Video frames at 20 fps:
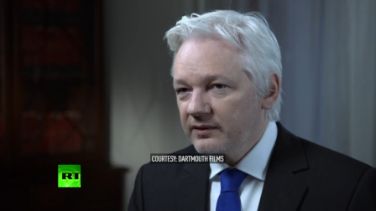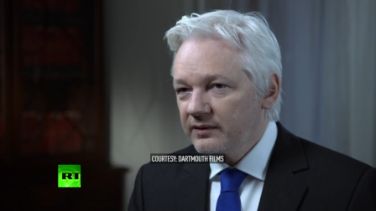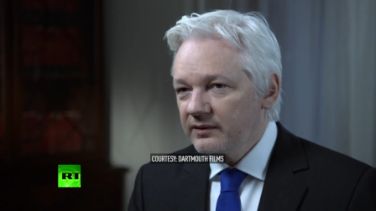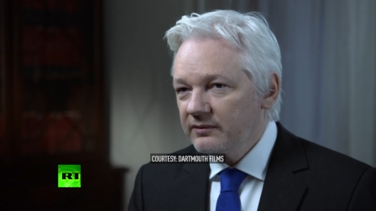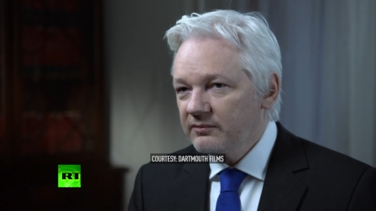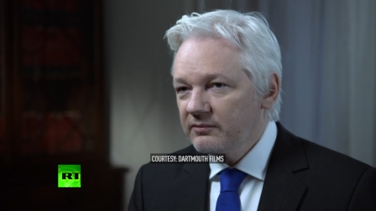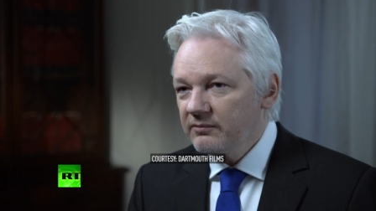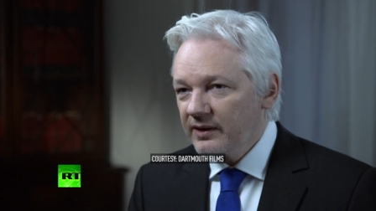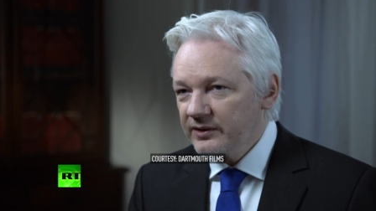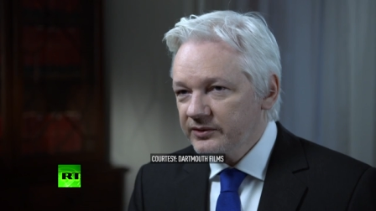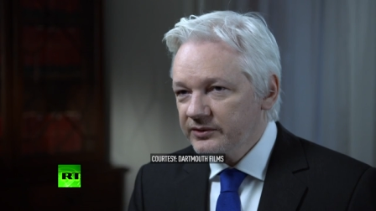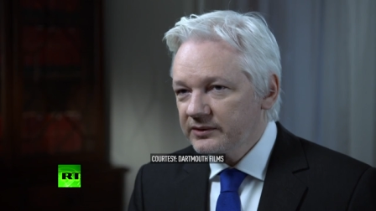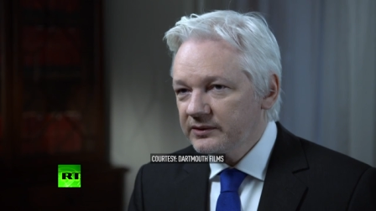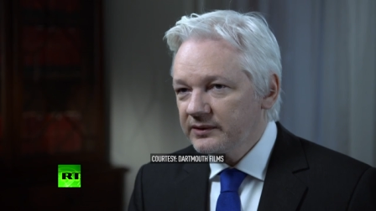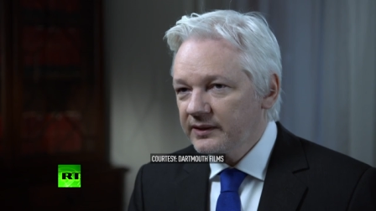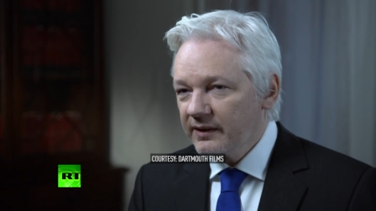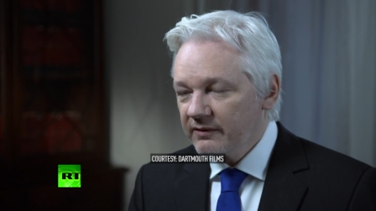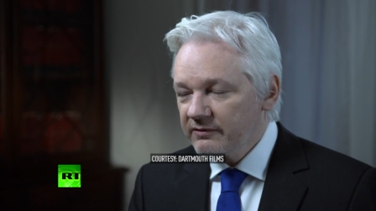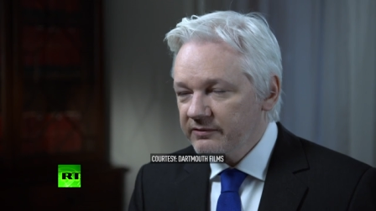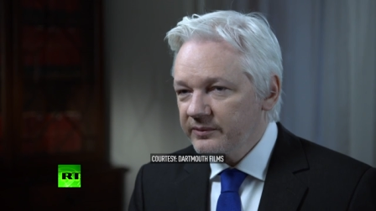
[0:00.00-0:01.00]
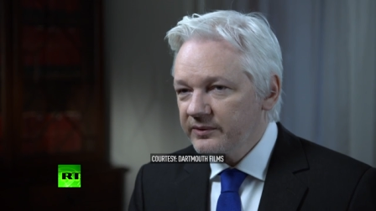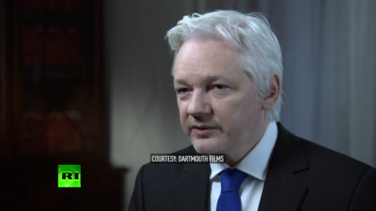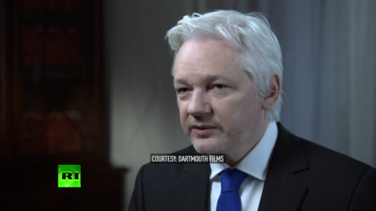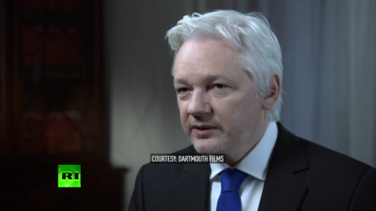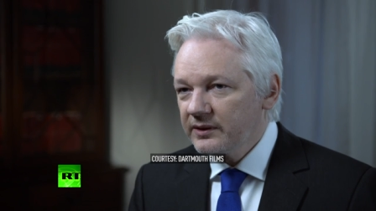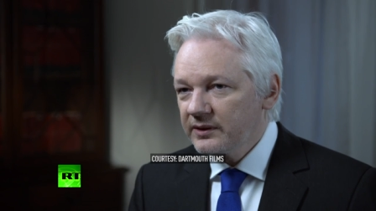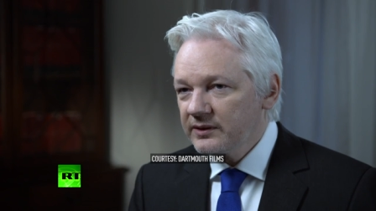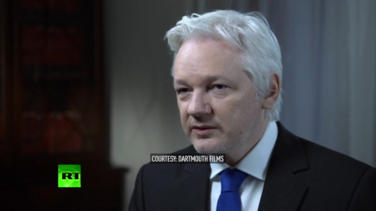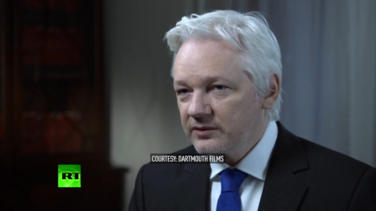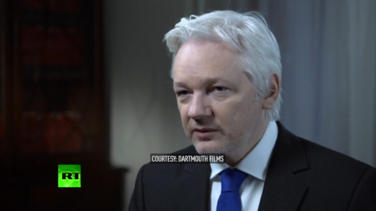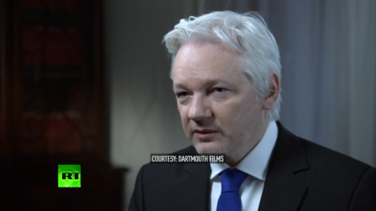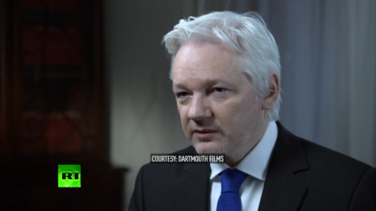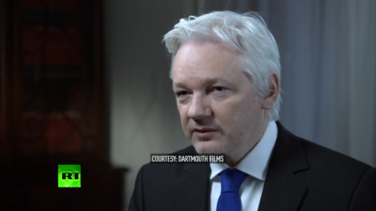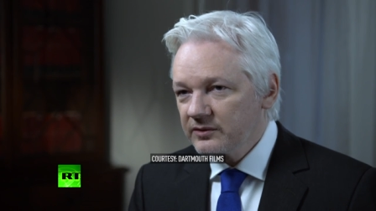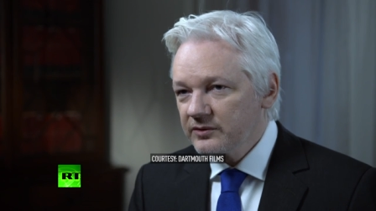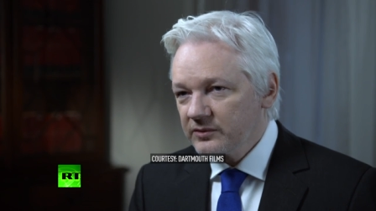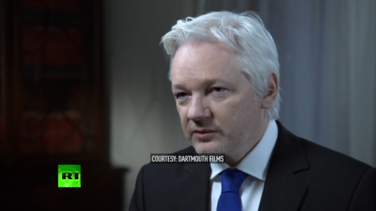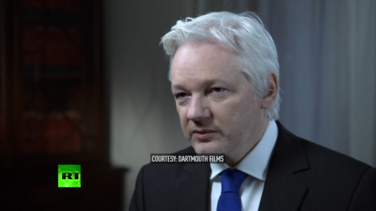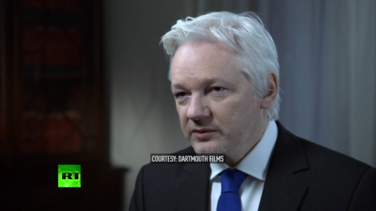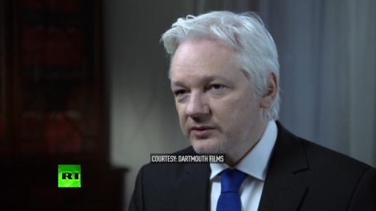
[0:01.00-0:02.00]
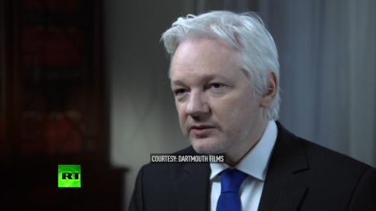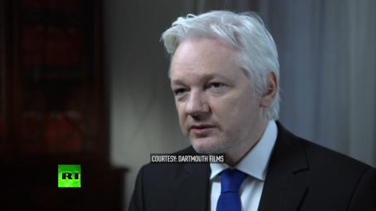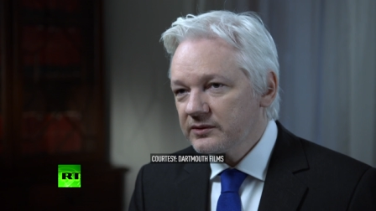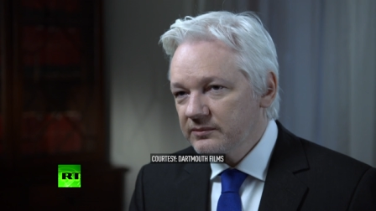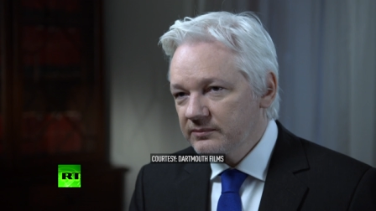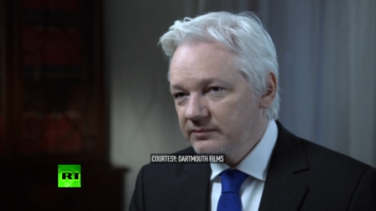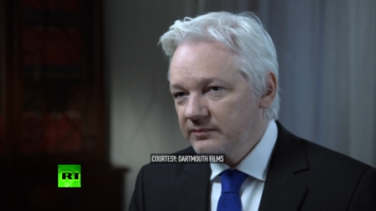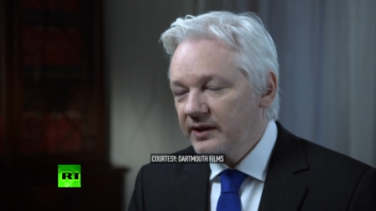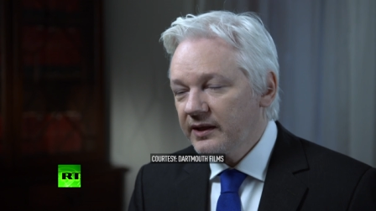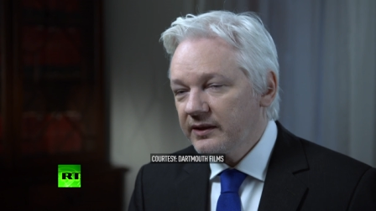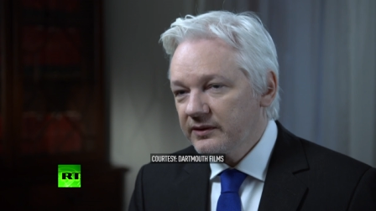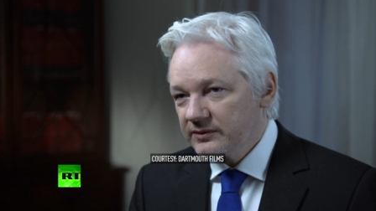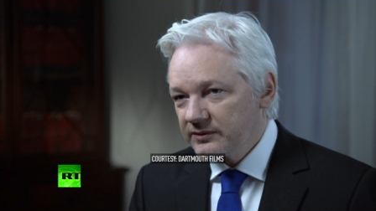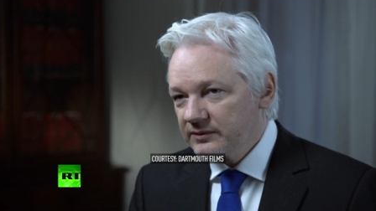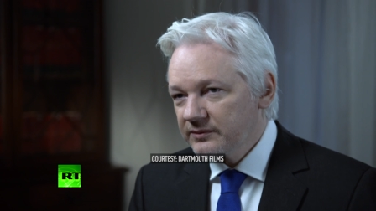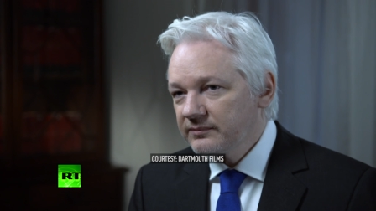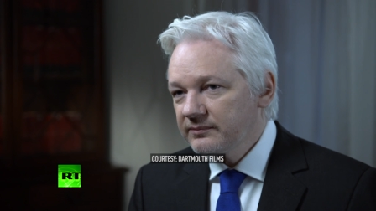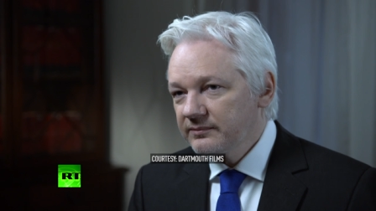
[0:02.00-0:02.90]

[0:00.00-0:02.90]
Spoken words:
the Russian government is not the source. Yes.